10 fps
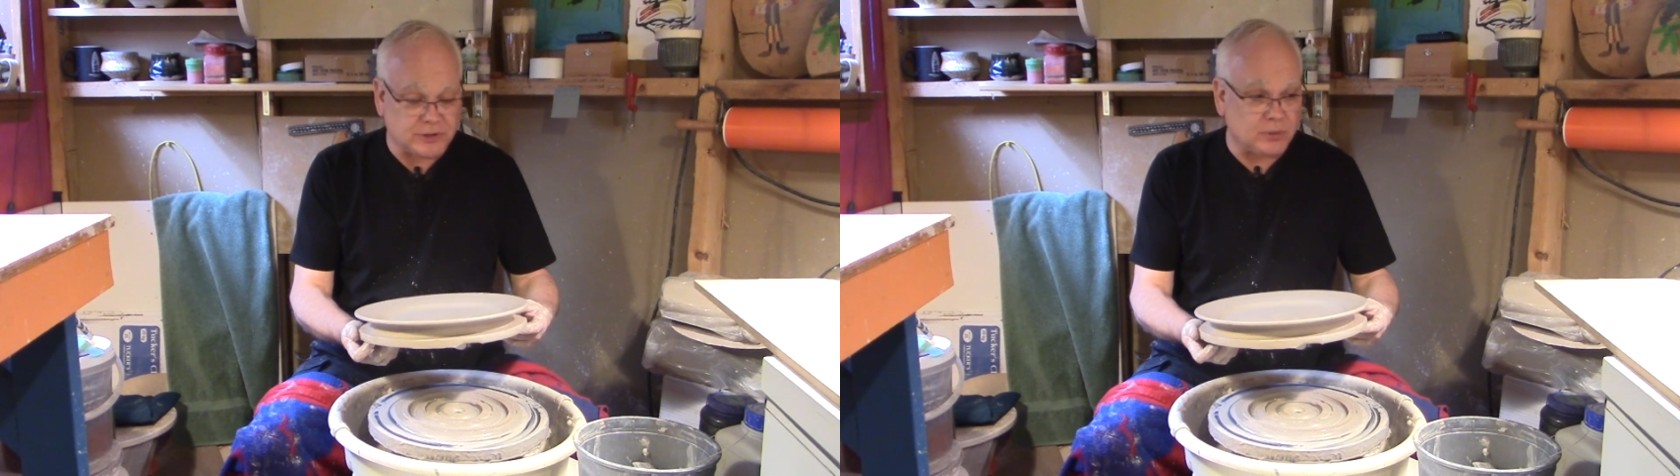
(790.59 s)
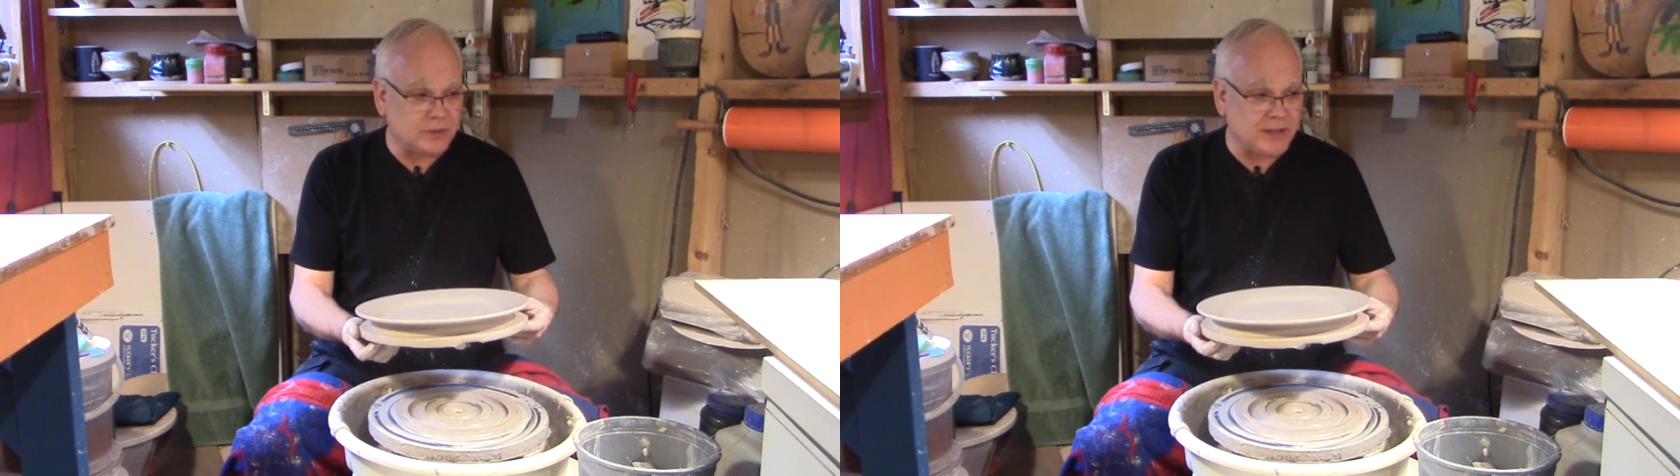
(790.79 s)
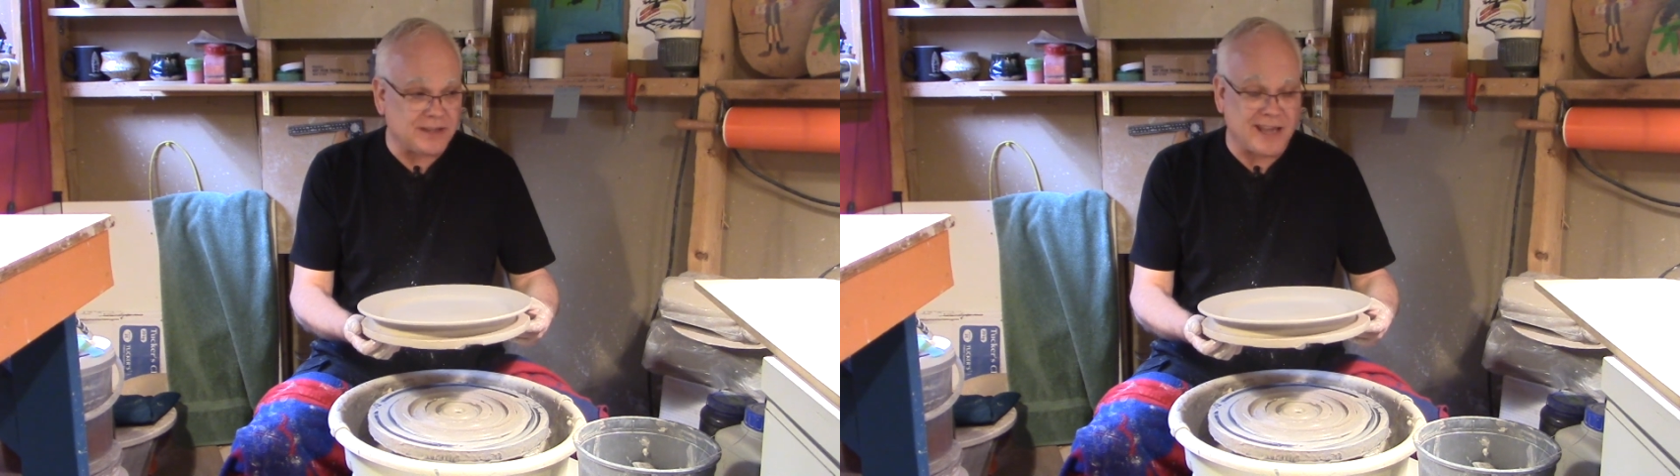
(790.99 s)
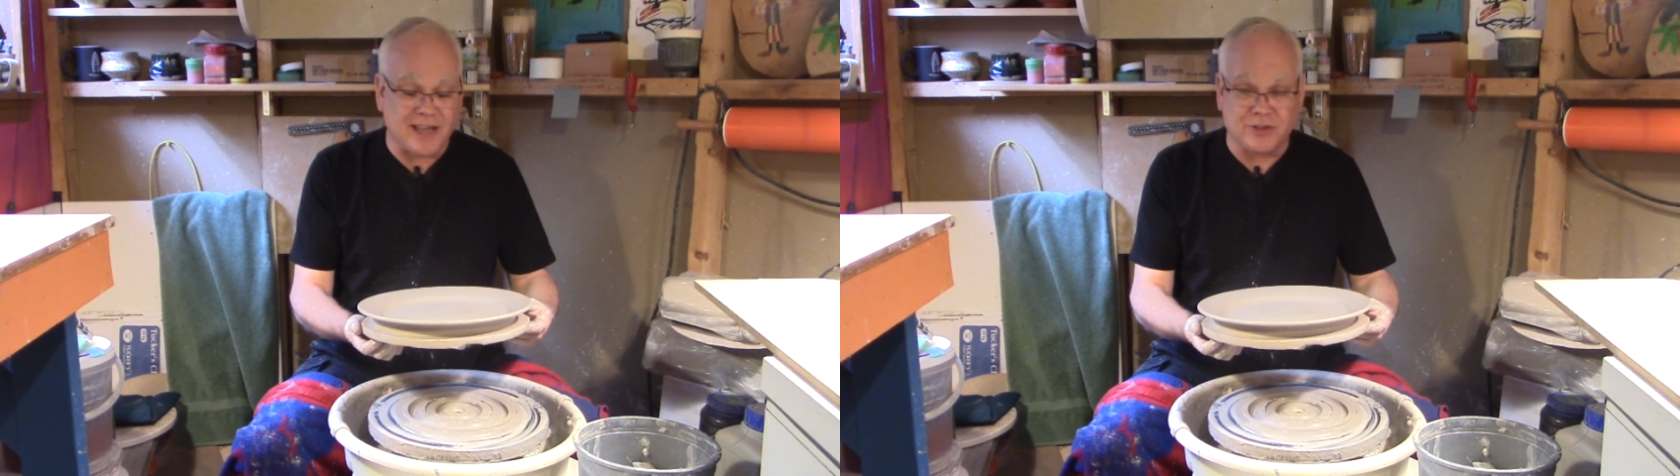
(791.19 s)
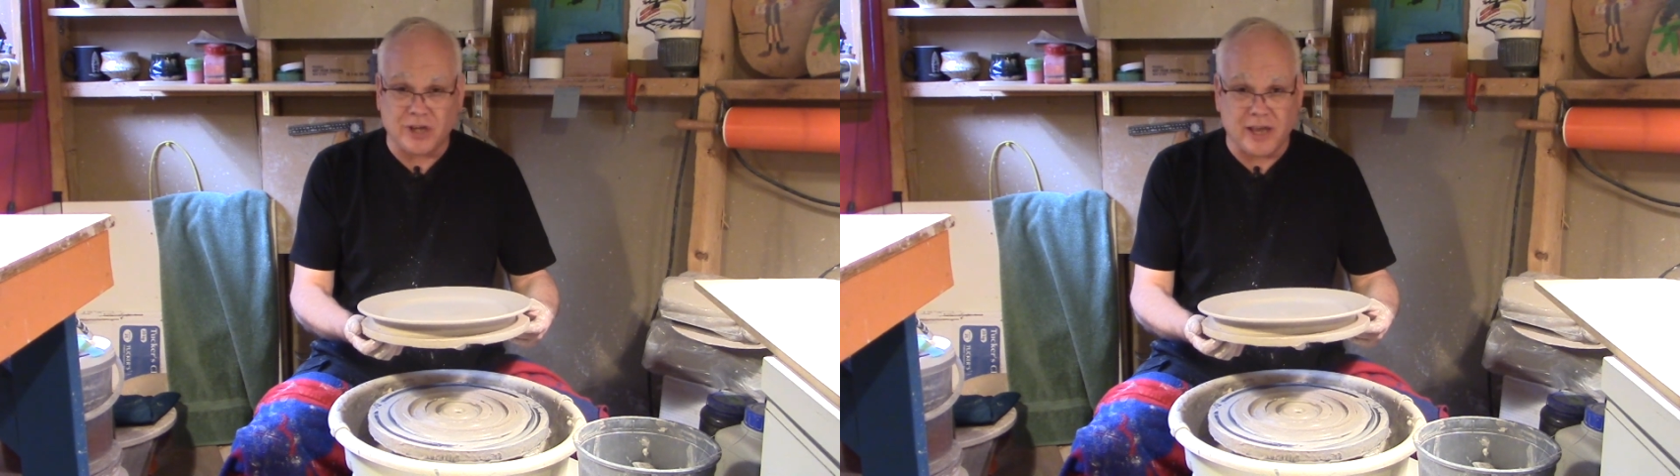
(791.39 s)
Don't let the
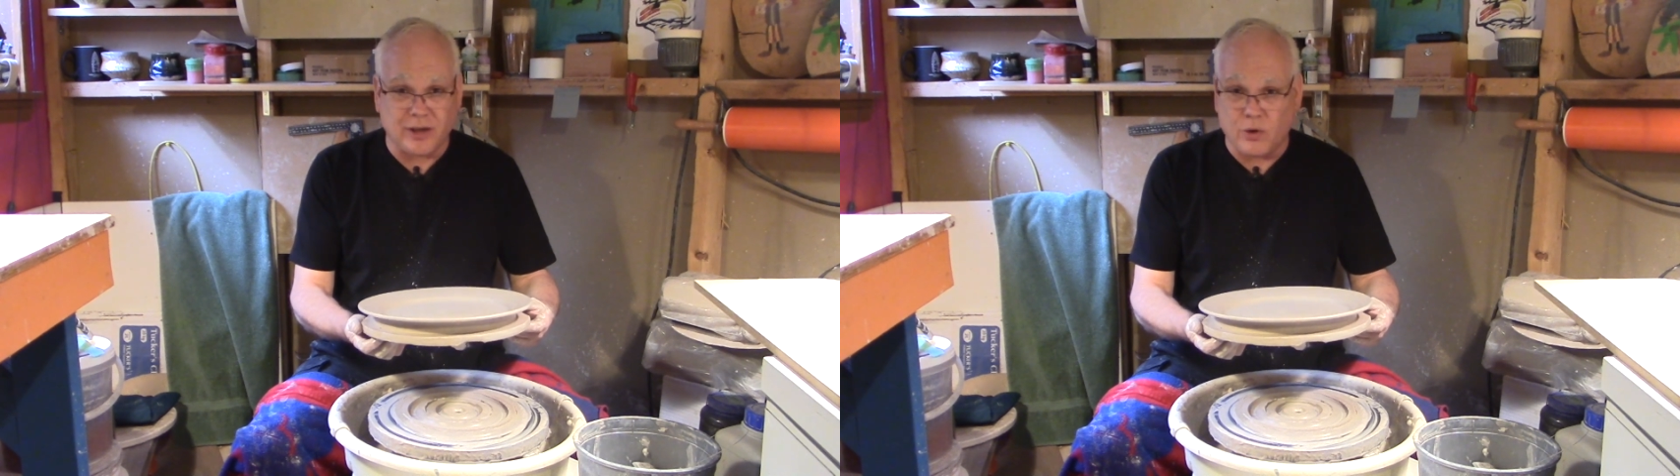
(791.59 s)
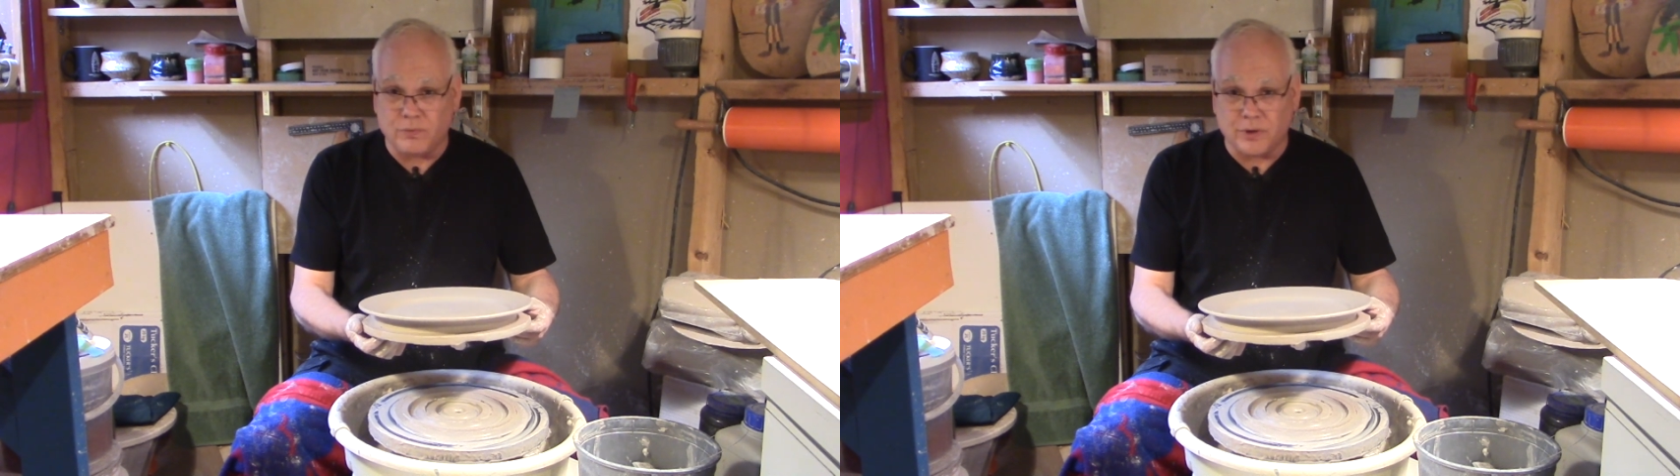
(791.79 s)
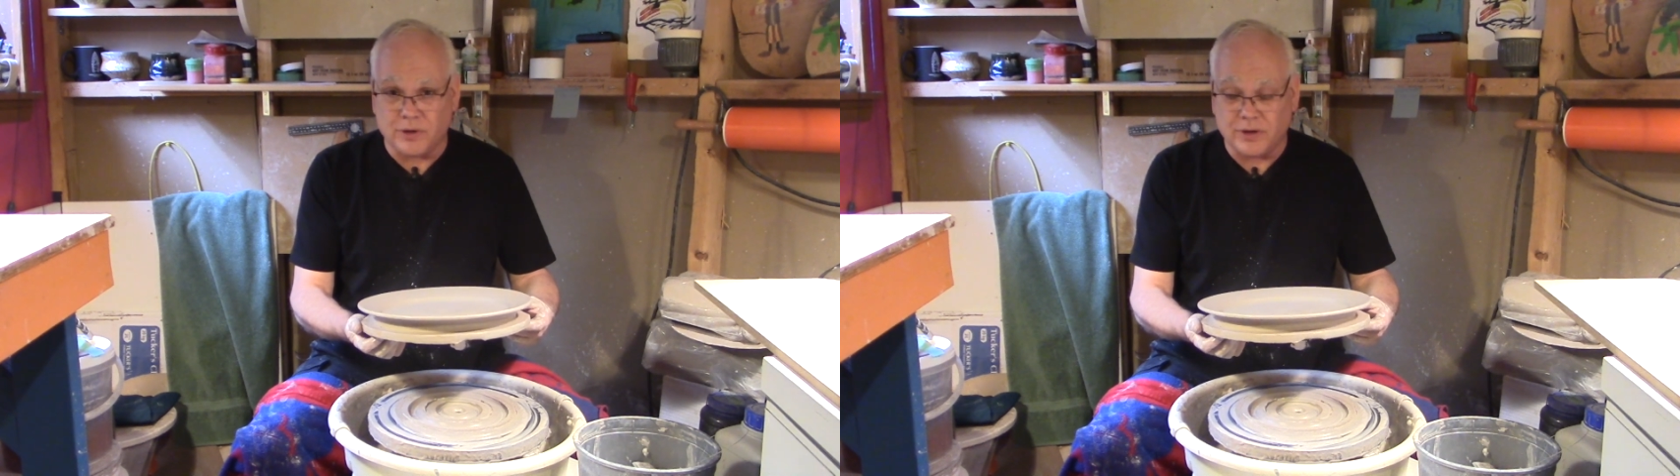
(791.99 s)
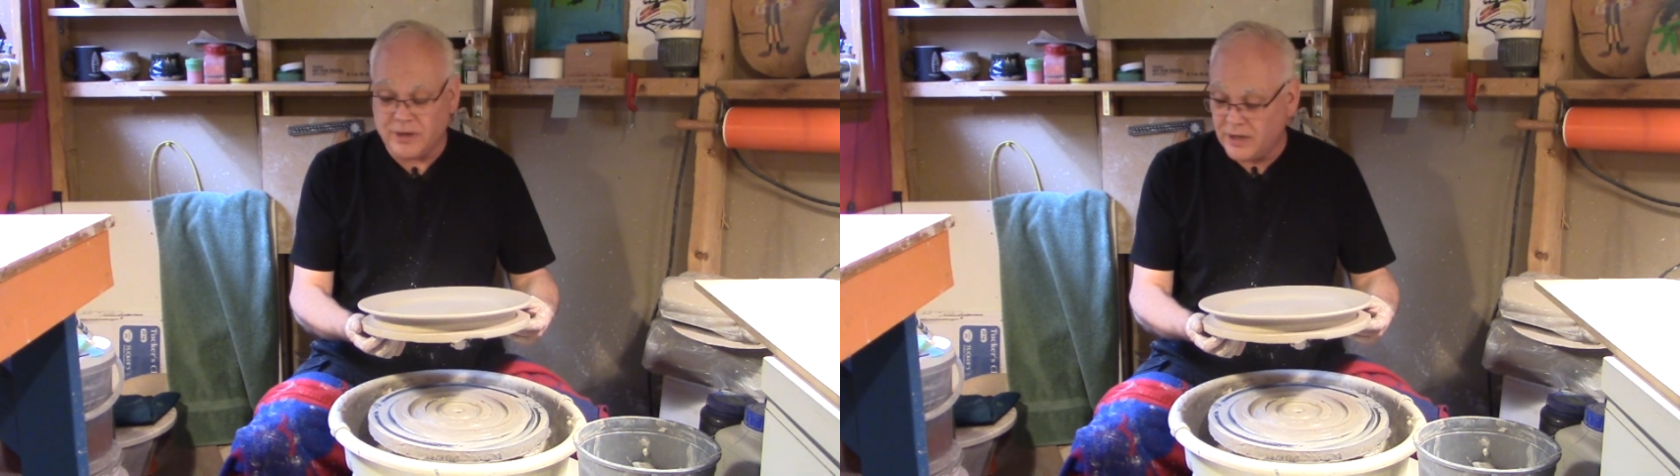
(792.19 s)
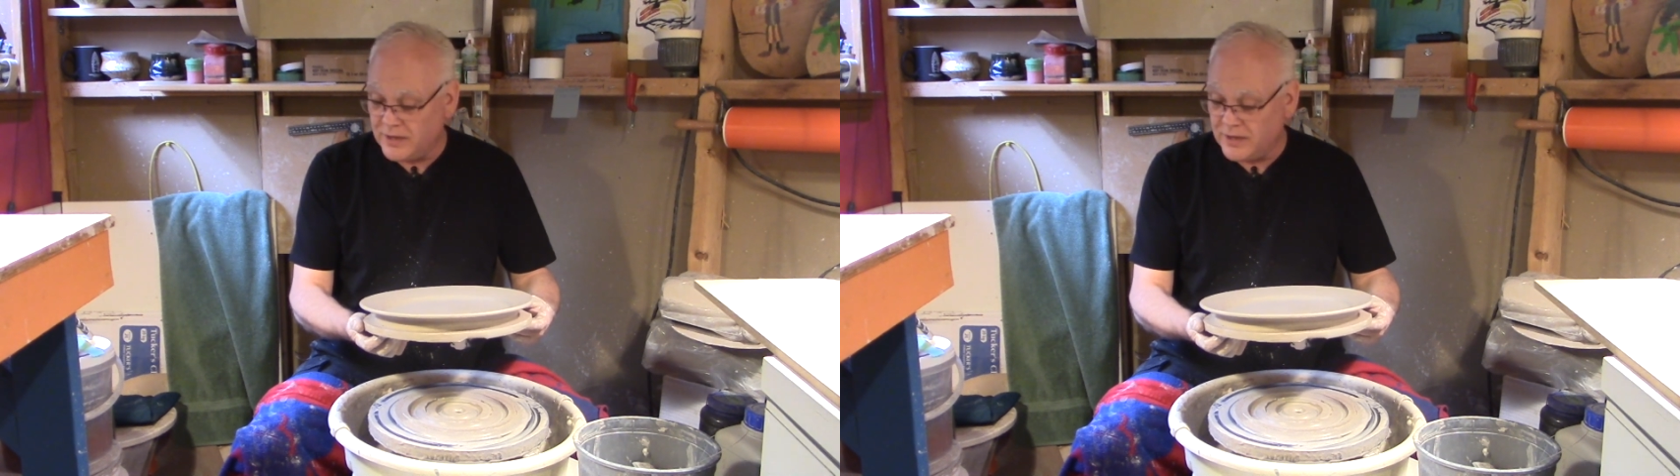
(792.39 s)
edge hang over,